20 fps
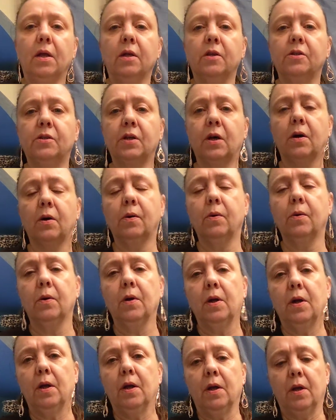
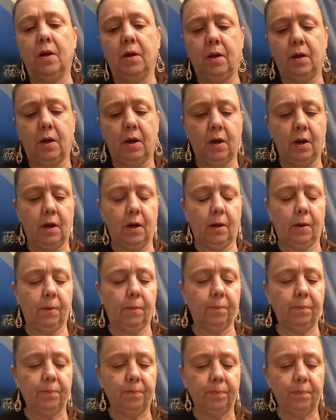So,
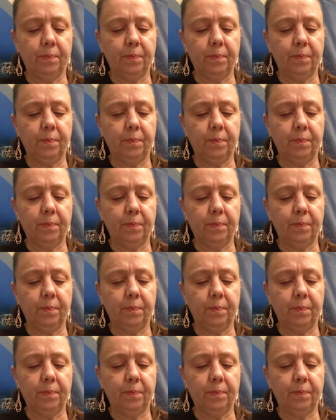one